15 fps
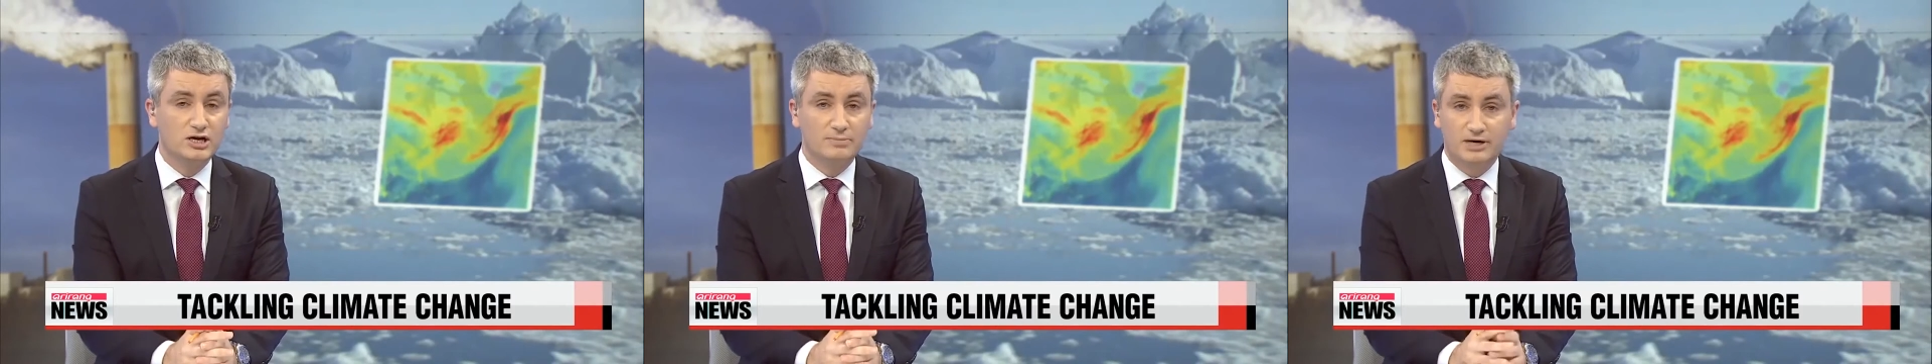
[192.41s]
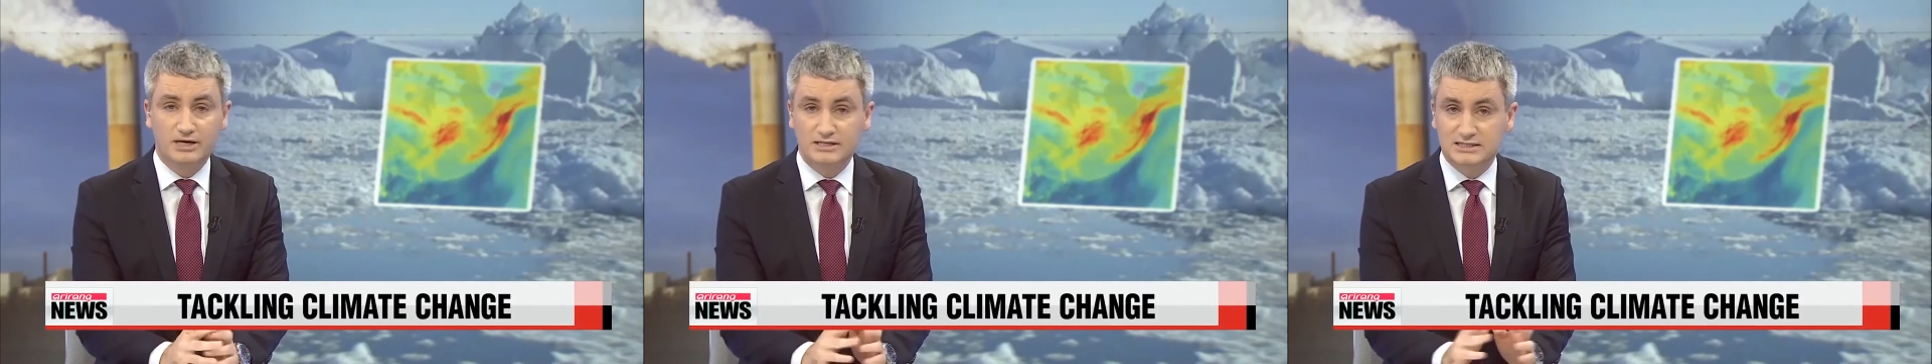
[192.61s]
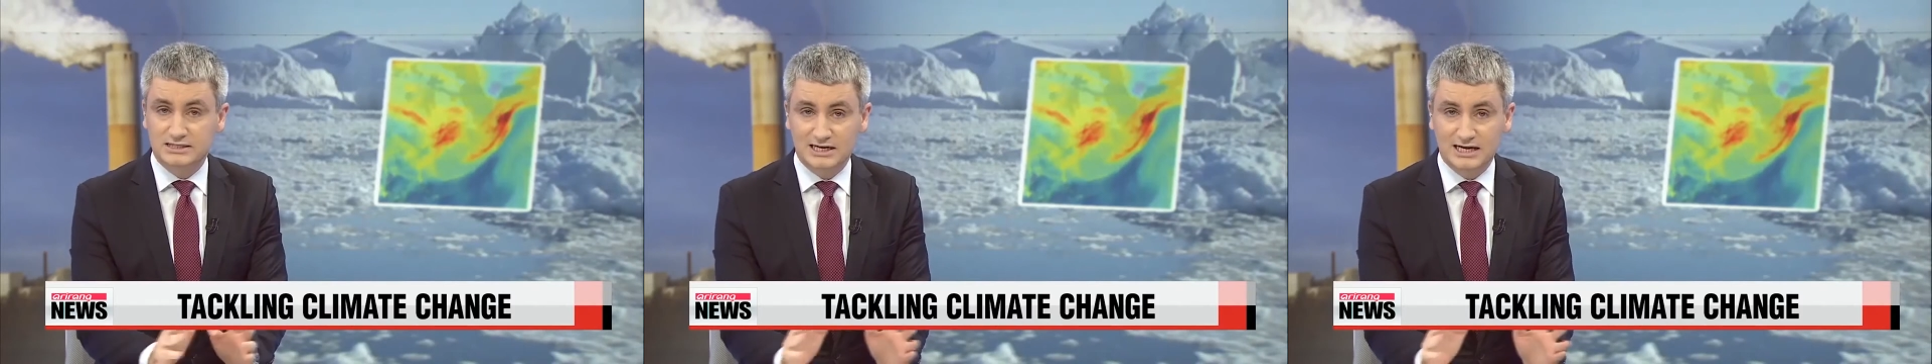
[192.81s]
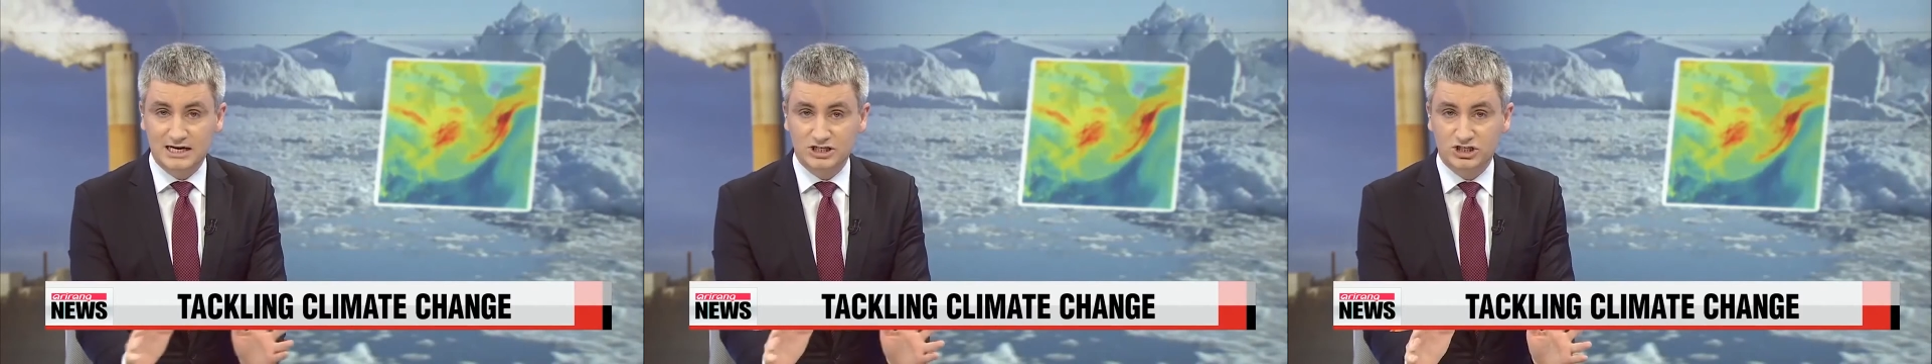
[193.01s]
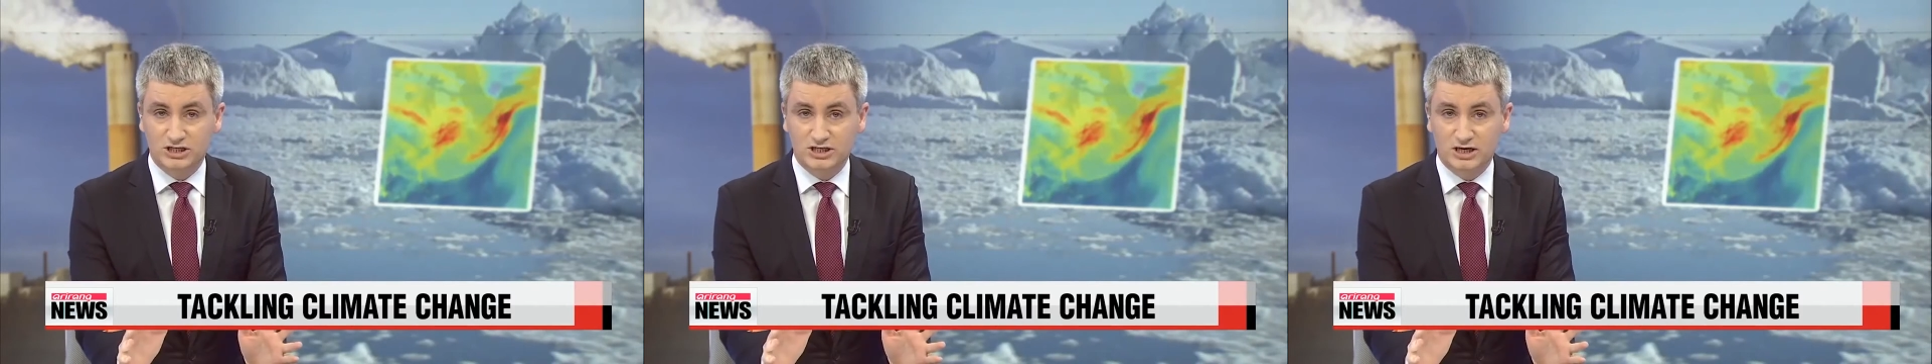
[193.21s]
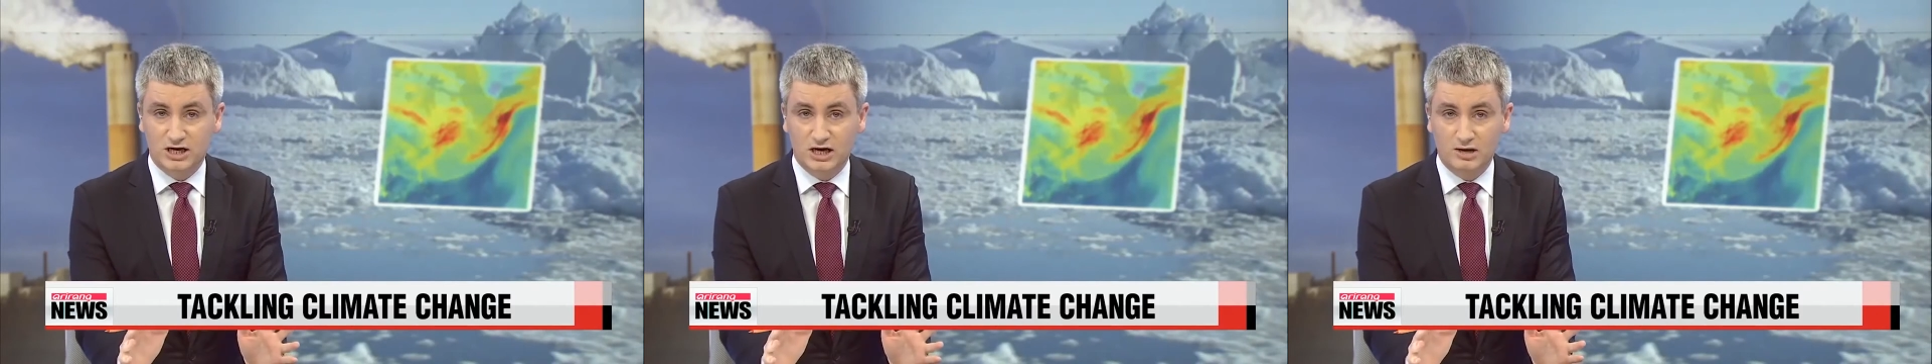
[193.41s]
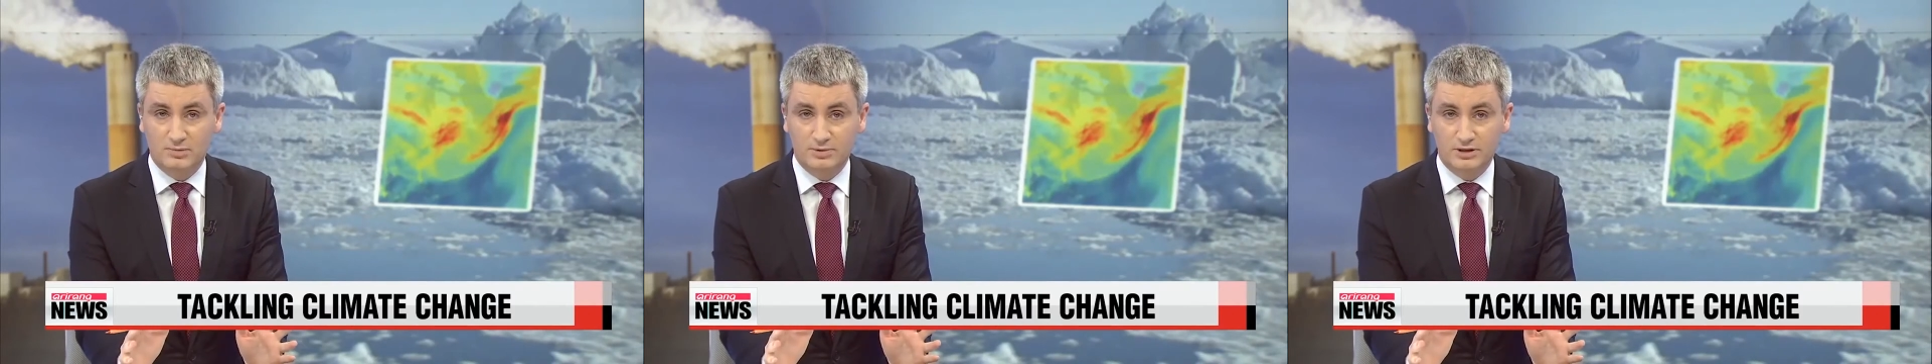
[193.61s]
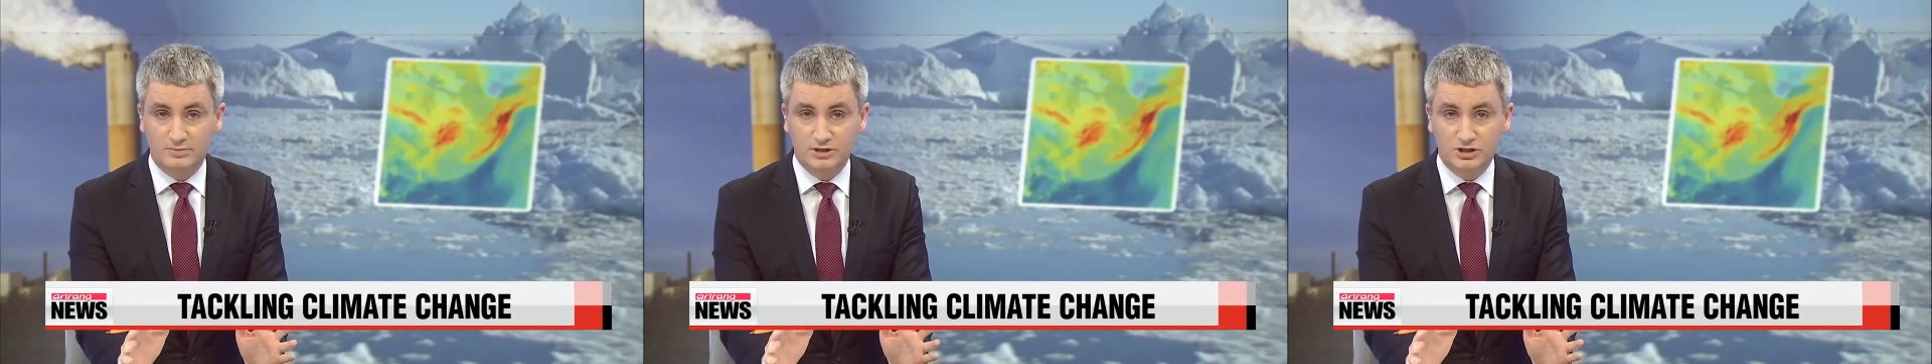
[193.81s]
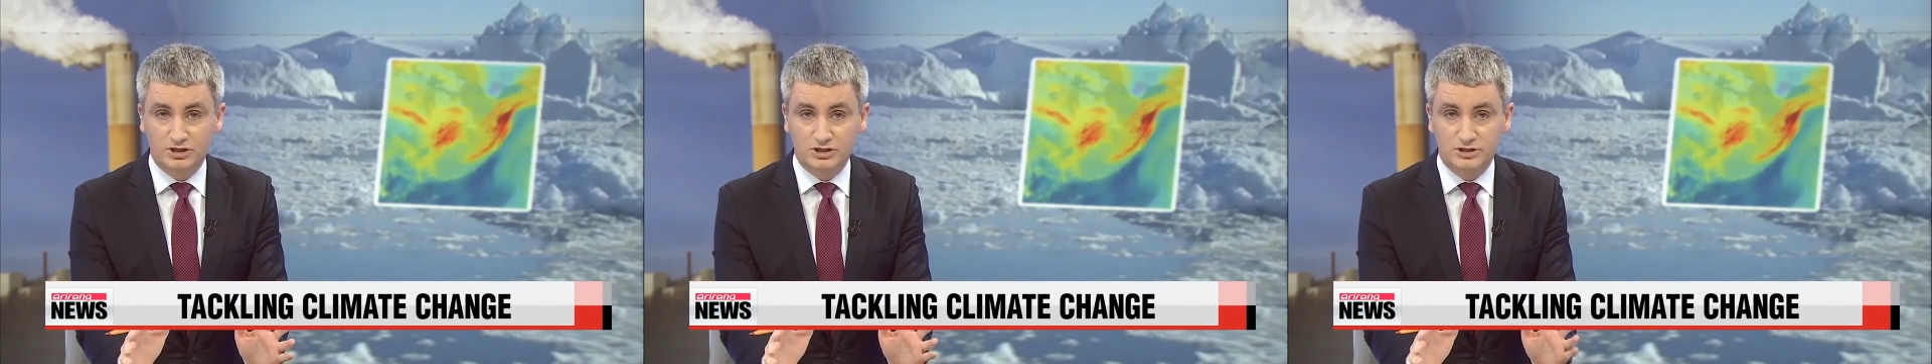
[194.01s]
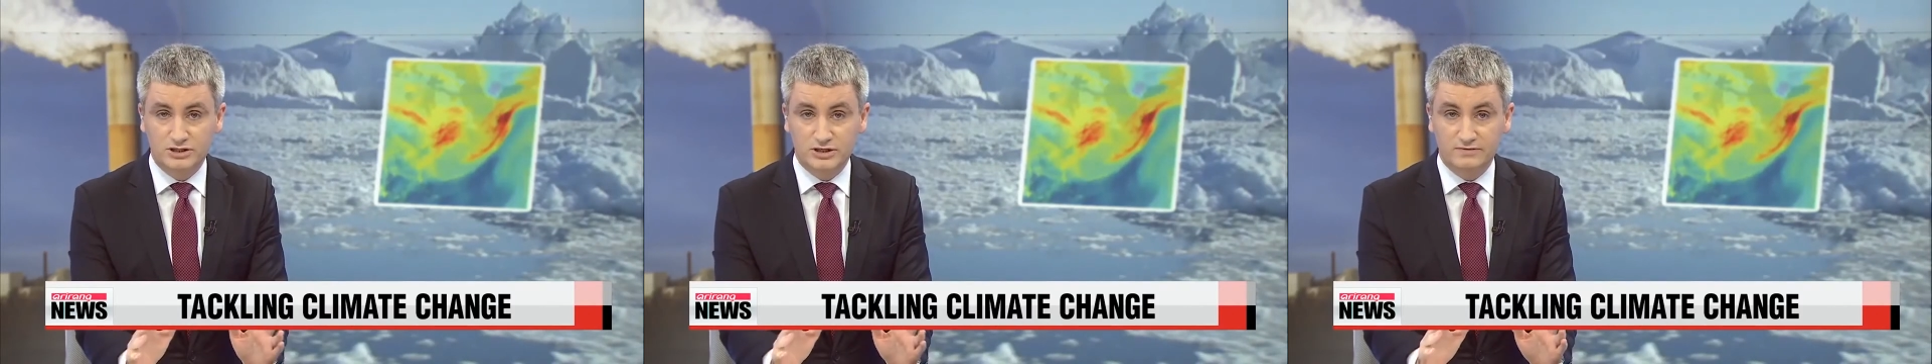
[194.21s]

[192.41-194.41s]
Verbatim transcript: by slashing carbon emissions